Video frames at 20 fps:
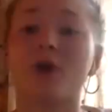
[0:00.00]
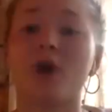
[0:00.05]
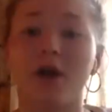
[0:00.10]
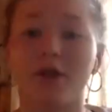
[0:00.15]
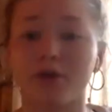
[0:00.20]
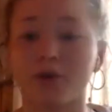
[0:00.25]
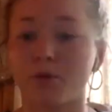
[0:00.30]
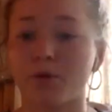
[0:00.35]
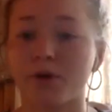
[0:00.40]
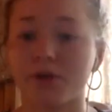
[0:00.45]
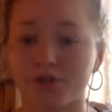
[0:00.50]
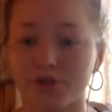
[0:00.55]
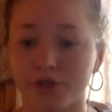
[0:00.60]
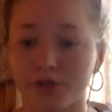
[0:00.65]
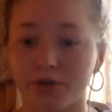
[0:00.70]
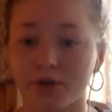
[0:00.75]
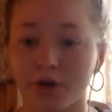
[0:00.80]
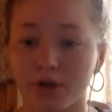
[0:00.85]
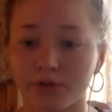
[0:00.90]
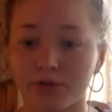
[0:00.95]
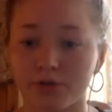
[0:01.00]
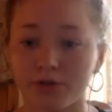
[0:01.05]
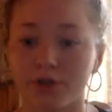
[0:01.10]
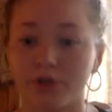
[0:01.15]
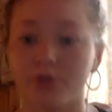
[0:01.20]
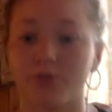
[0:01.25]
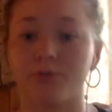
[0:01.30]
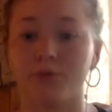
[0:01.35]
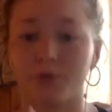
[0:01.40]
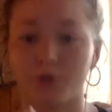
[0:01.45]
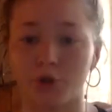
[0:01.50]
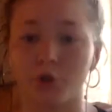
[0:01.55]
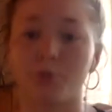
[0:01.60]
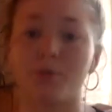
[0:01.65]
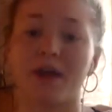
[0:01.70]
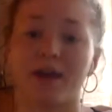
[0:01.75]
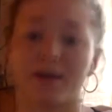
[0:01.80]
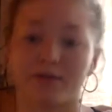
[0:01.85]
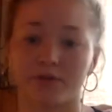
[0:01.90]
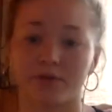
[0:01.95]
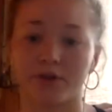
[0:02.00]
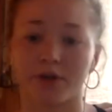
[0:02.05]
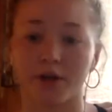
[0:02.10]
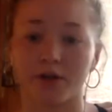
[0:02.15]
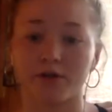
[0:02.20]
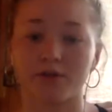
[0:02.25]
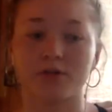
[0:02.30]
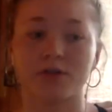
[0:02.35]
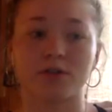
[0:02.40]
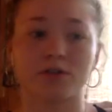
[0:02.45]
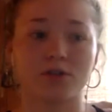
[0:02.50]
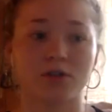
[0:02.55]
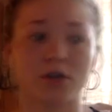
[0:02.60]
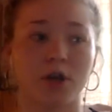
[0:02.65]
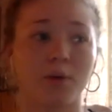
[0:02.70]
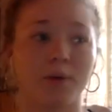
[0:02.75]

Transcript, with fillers: other ones you go to, you pay for those. So